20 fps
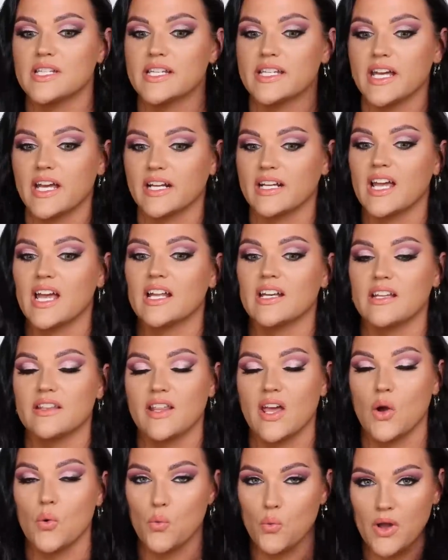to get kind of
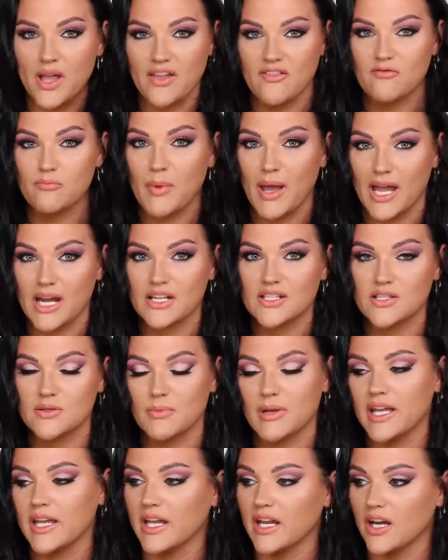that wave back to
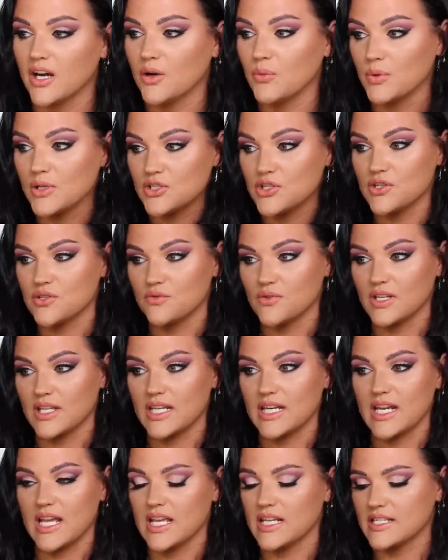my hair, which is
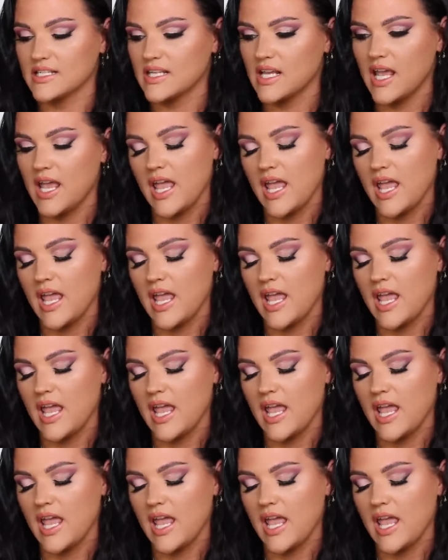really nice.